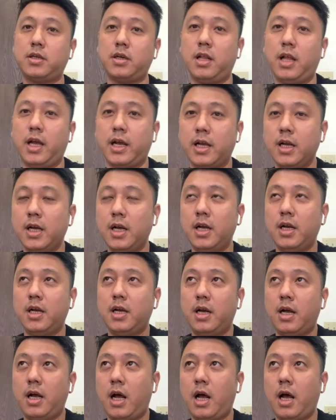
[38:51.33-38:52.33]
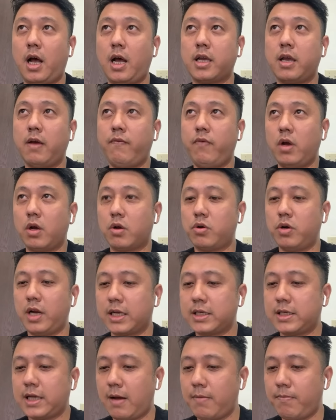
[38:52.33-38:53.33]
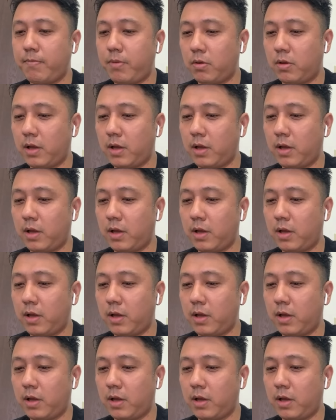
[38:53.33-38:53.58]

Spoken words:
Like I give you a good example.